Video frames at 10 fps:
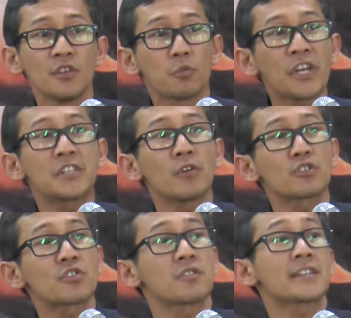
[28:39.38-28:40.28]
We
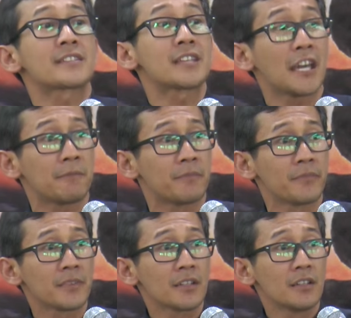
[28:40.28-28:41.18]
don't trust Him.
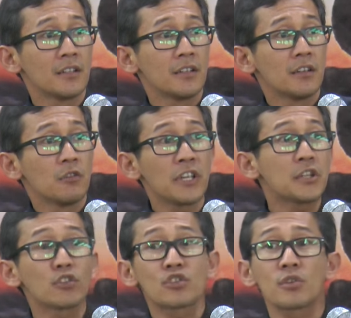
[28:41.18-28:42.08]
We
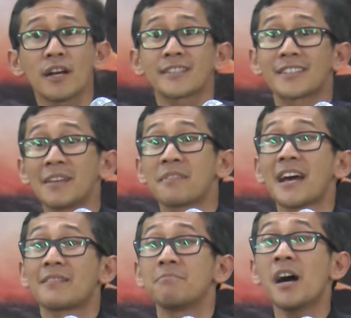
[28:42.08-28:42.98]
don't trust Him
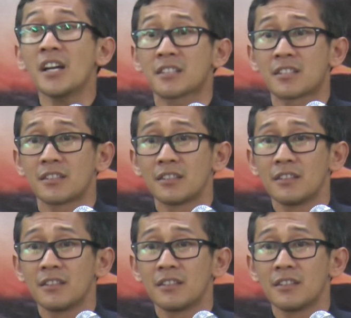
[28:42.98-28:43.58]
that much.